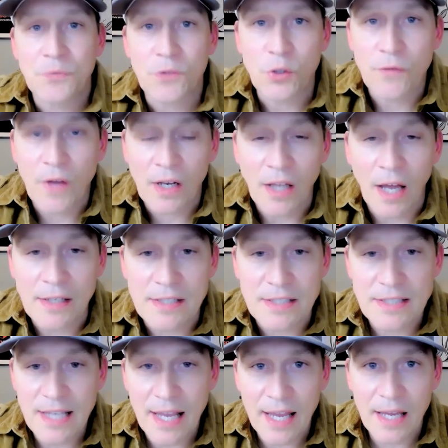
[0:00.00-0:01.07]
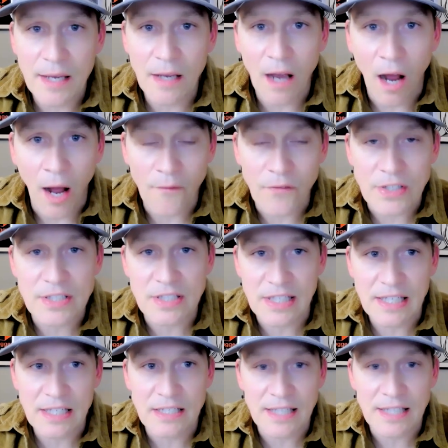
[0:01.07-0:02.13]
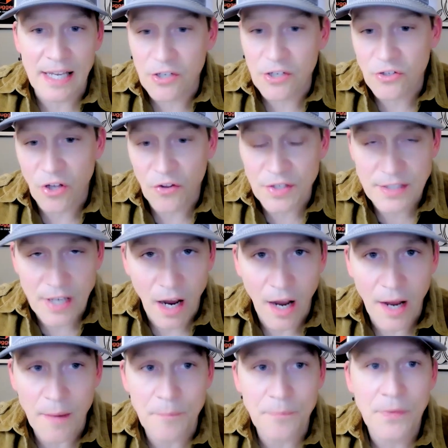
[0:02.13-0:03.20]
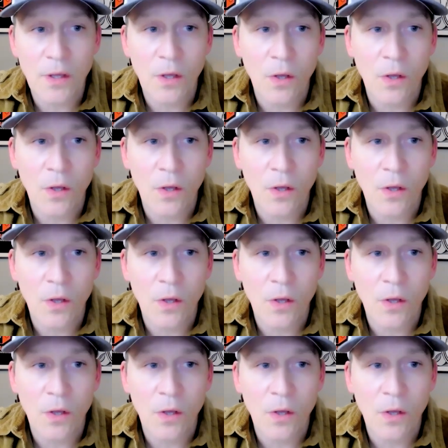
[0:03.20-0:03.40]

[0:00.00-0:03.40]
You've got a lot to say, obviously, because I hear it all the time.